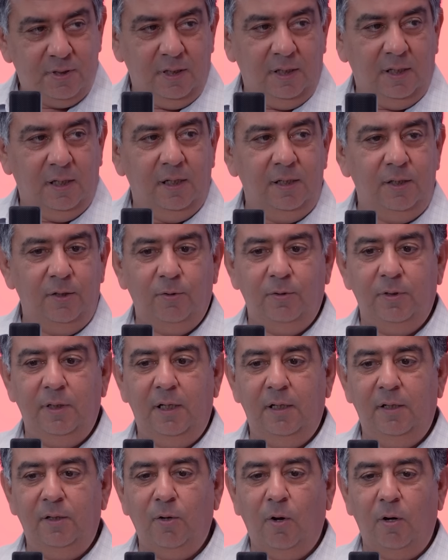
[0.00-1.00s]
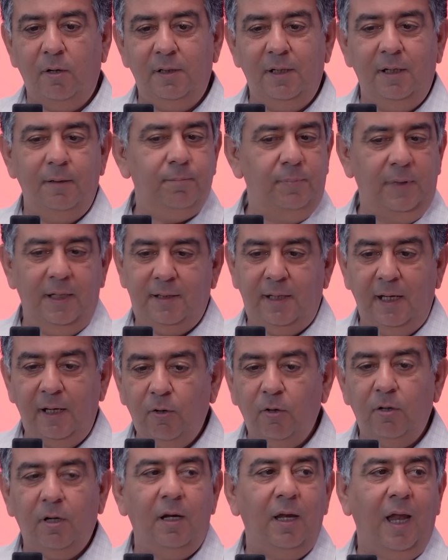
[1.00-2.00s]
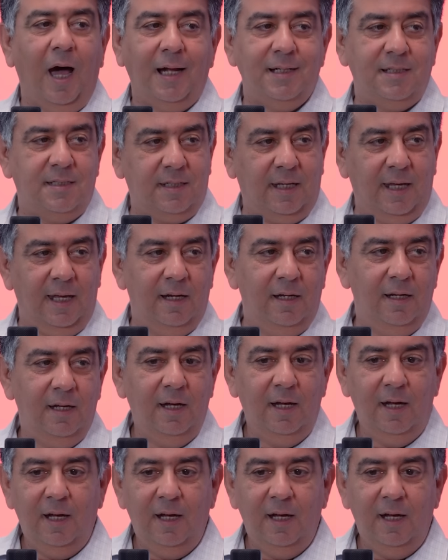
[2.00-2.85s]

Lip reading: They're not. They think on a large scale.